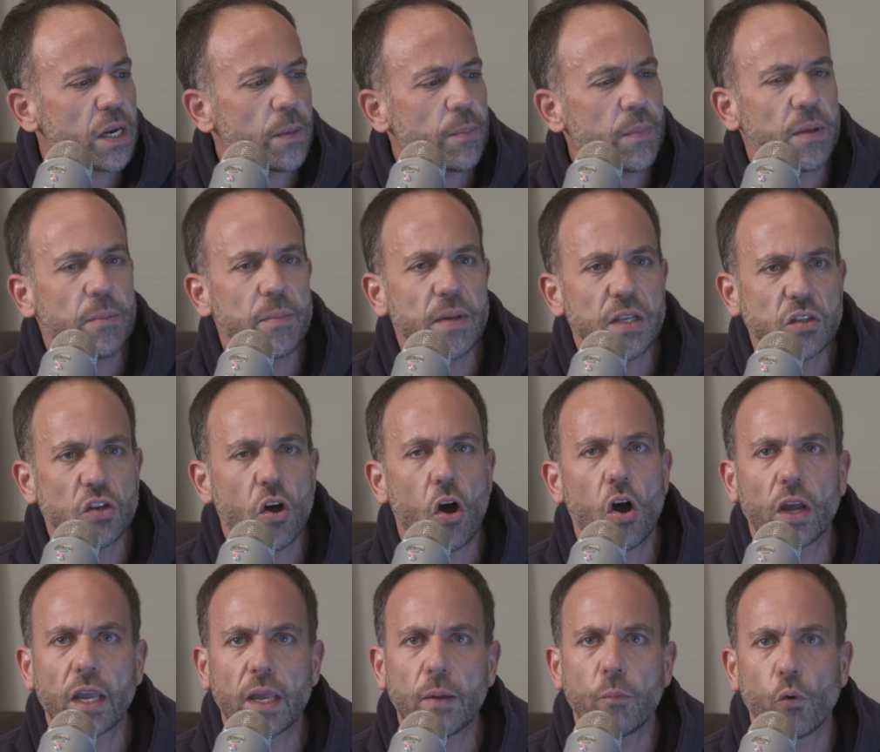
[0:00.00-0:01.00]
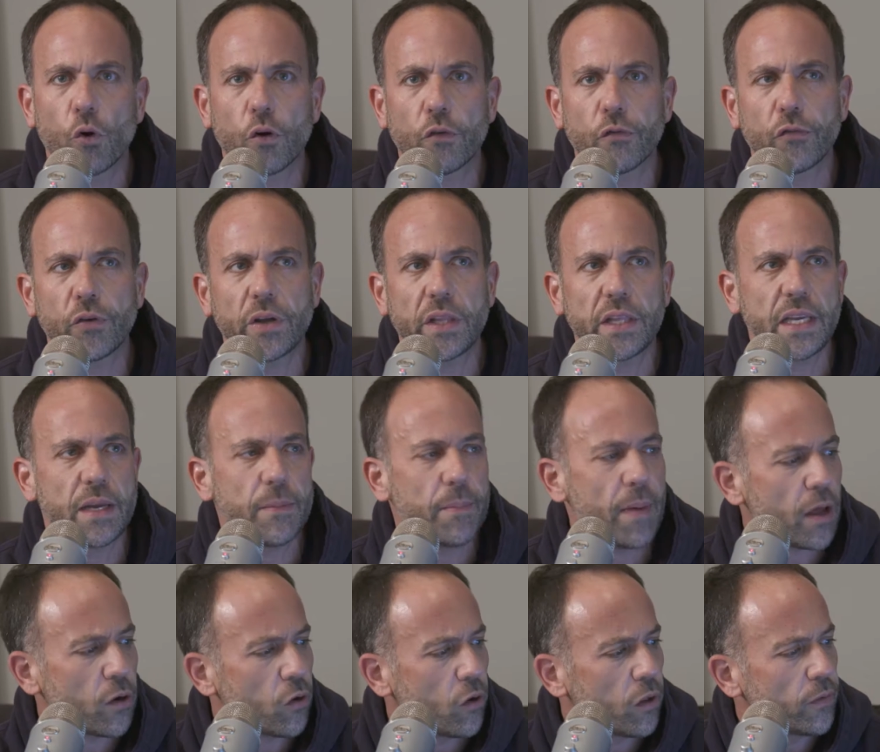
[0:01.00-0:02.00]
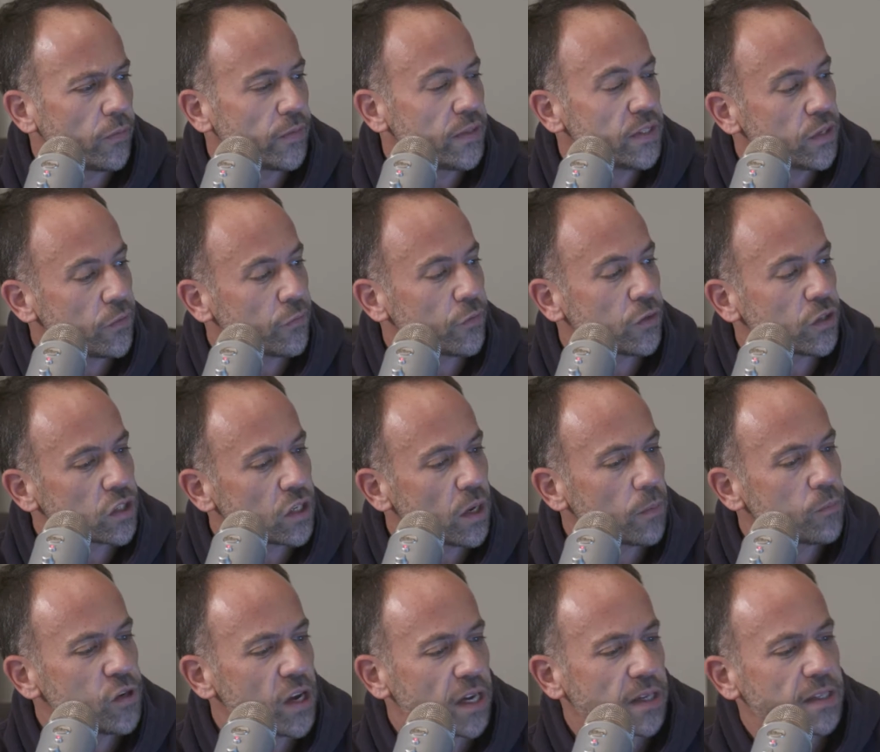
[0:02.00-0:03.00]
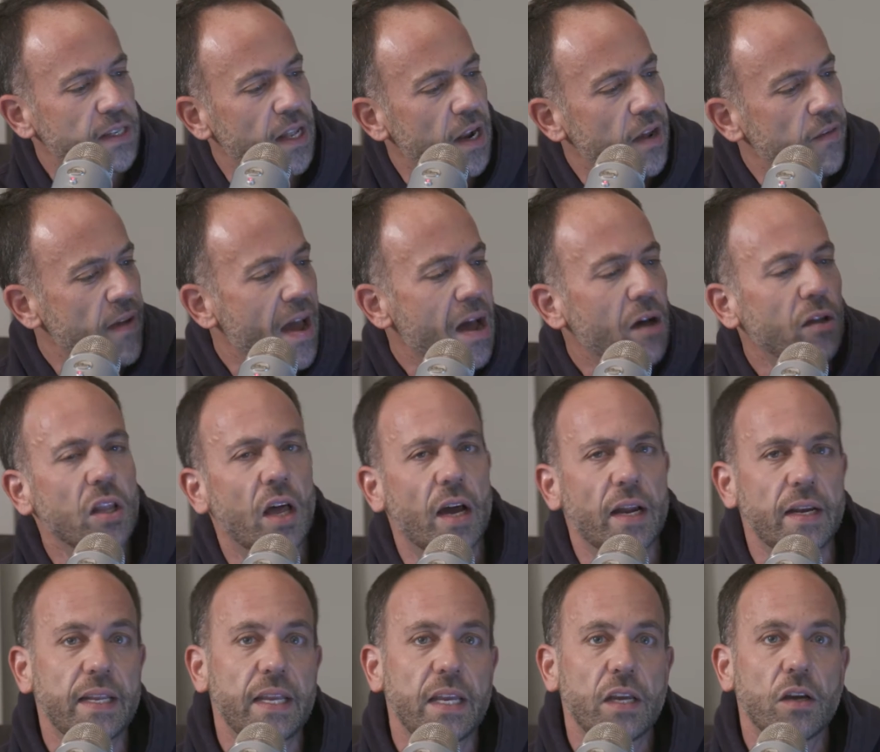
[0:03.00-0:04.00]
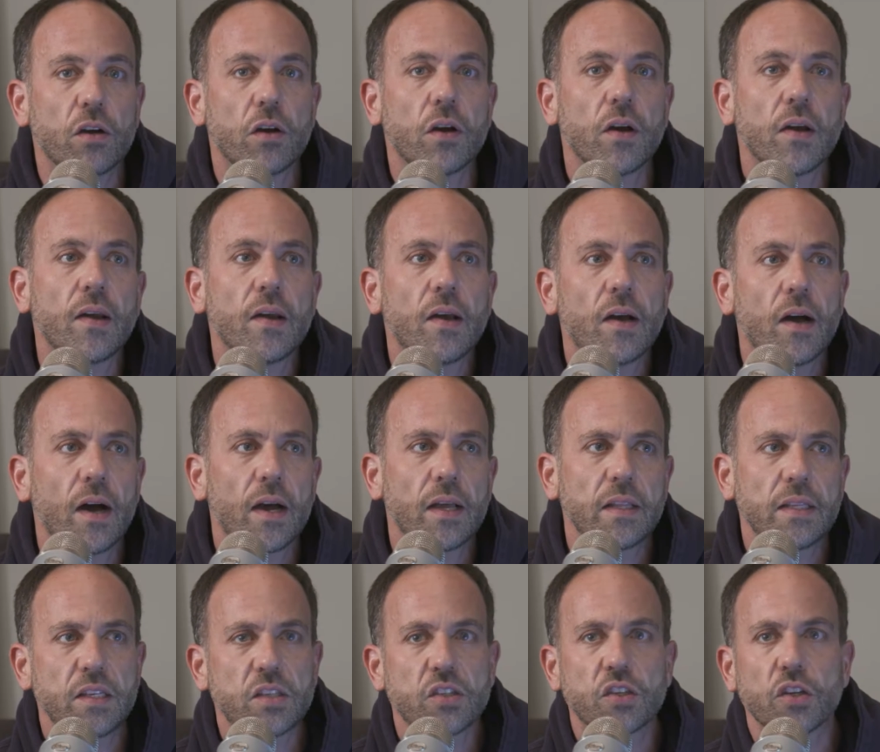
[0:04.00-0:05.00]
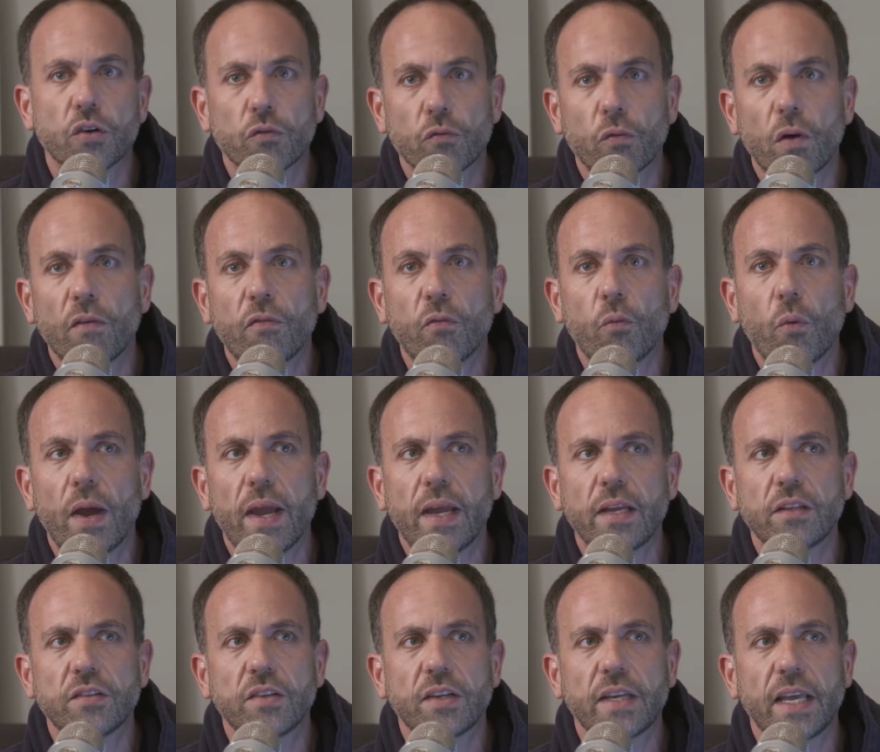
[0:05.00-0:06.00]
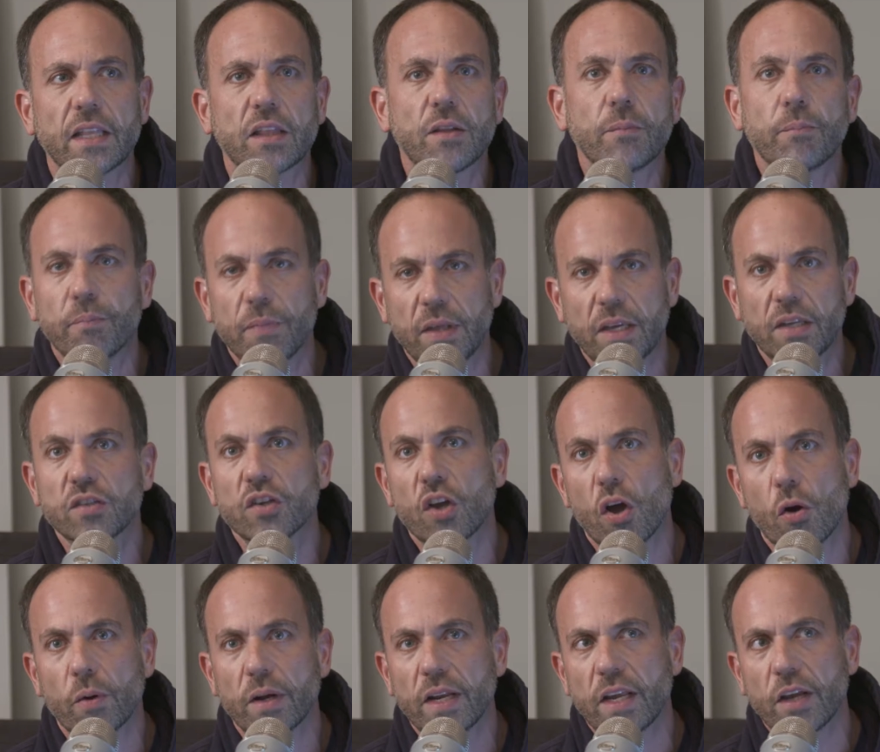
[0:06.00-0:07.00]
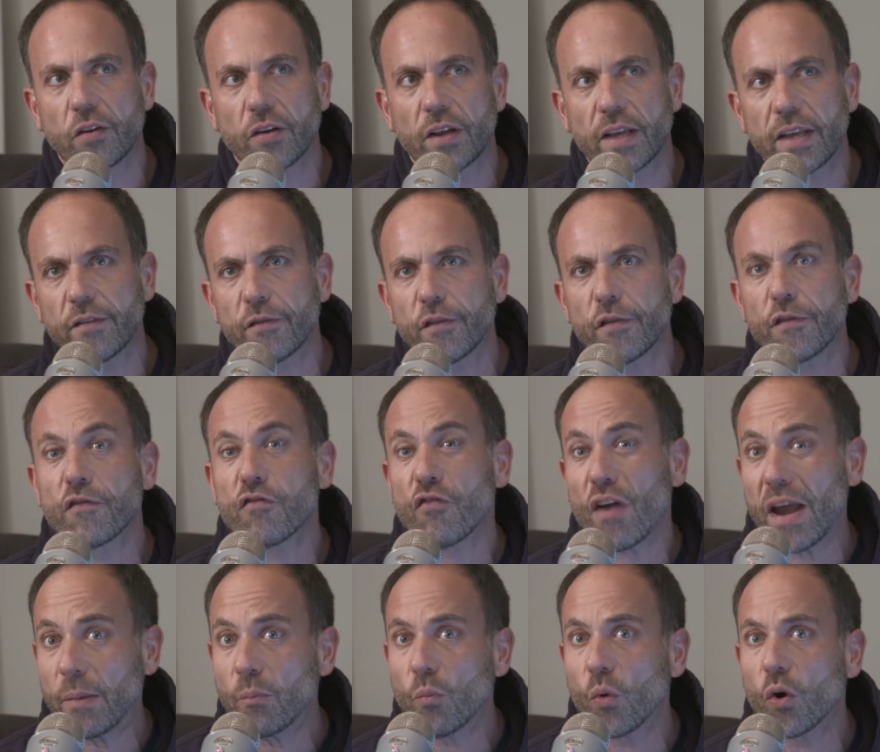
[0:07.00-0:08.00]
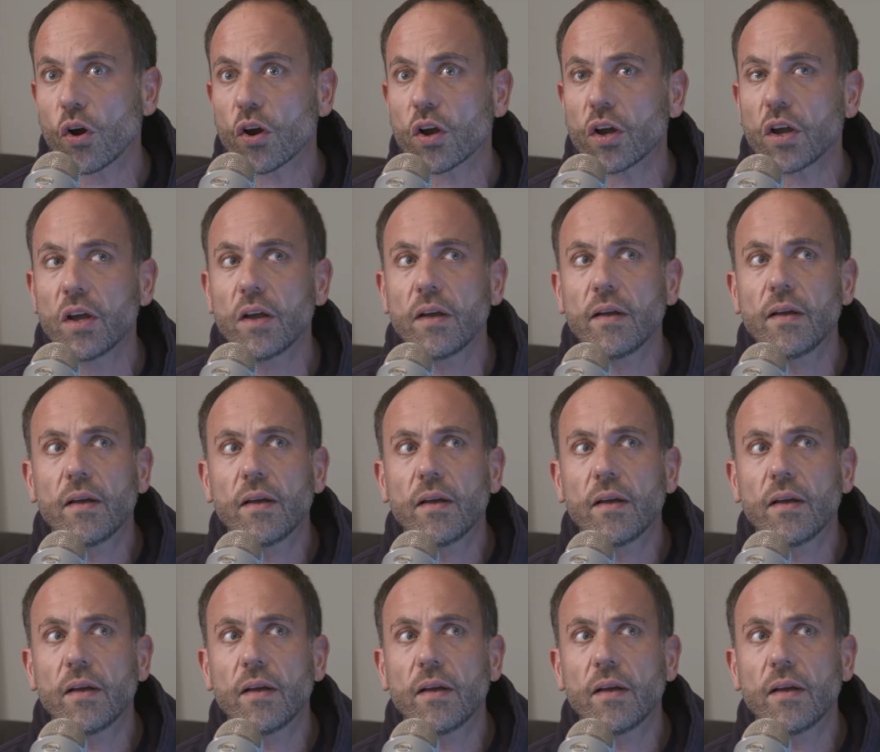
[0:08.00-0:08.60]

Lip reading: going to be me talking more freely about all of these different subjects that I've outlined here, at least in a rough way to get the things going here, to give a framework